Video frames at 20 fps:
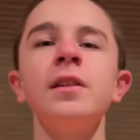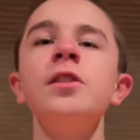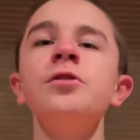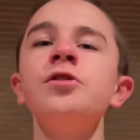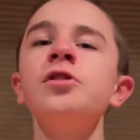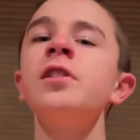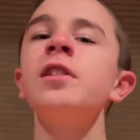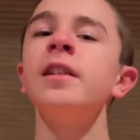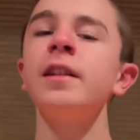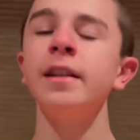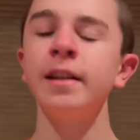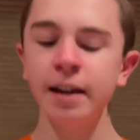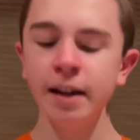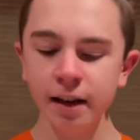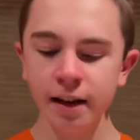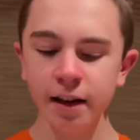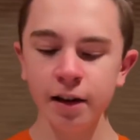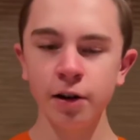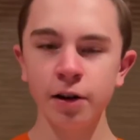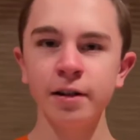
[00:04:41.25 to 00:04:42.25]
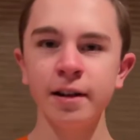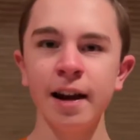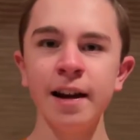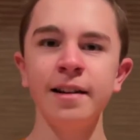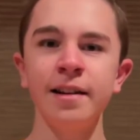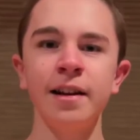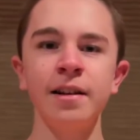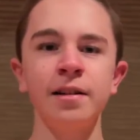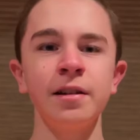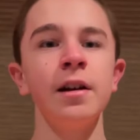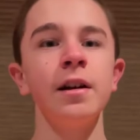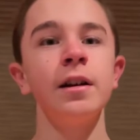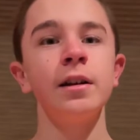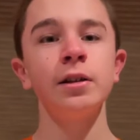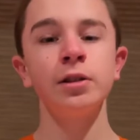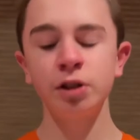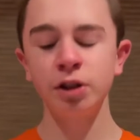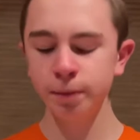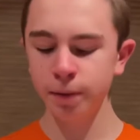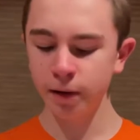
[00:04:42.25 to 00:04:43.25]
interested in Enrique Hernandez,
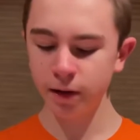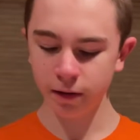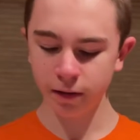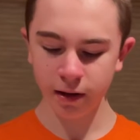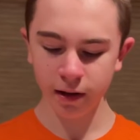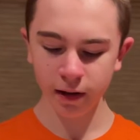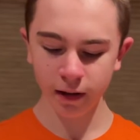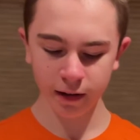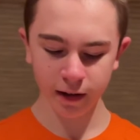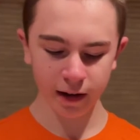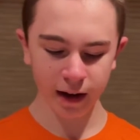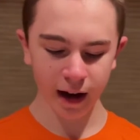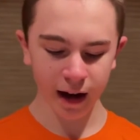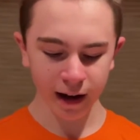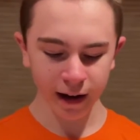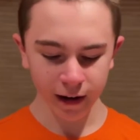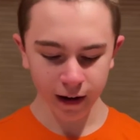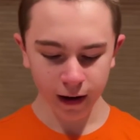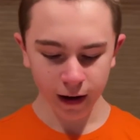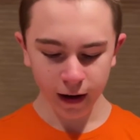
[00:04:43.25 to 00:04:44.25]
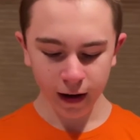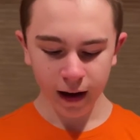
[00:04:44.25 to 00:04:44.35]
super utility guy.